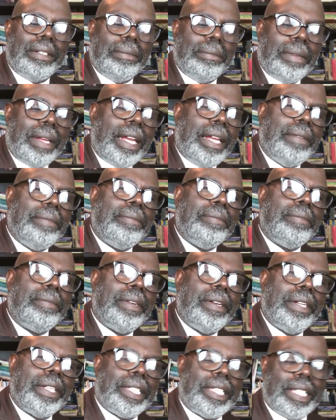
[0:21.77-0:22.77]
my
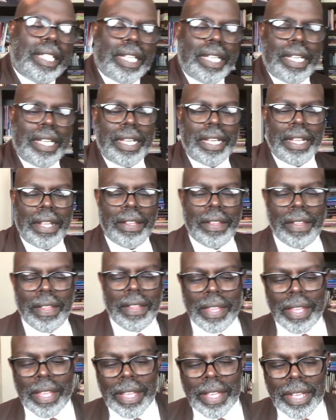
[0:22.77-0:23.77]
mercy.
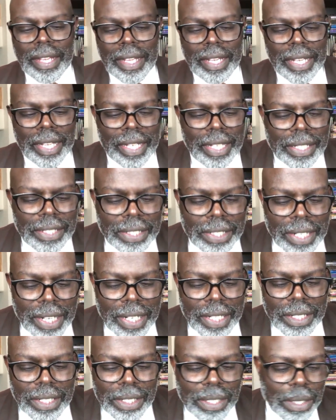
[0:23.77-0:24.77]
It's
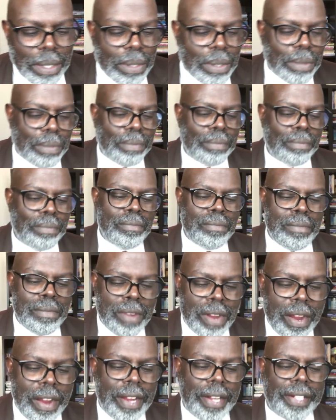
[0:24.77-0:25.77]
just too
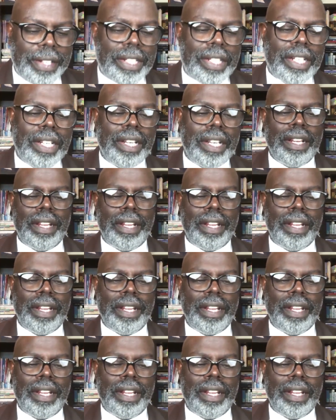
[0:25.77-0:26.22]
much.